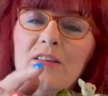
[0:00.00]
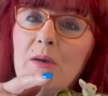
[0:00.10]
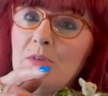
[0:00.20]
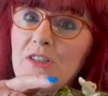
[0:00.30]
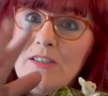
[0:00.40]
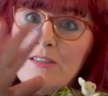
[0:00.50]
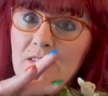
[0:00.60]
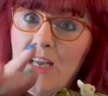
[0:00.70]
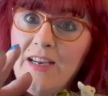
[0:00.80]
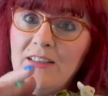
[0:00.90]
it was just
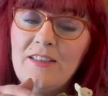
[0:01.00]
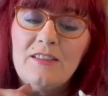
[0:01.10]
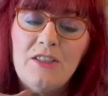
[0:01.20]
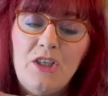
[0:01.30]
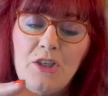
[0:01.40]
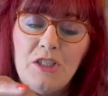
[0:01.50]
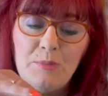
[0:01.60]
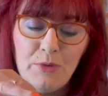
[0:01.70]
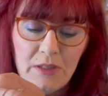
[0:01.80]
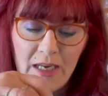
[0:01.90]
like this and you could just
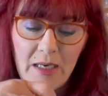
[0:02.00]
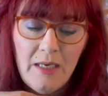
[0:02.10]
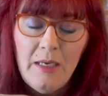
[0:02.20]
put like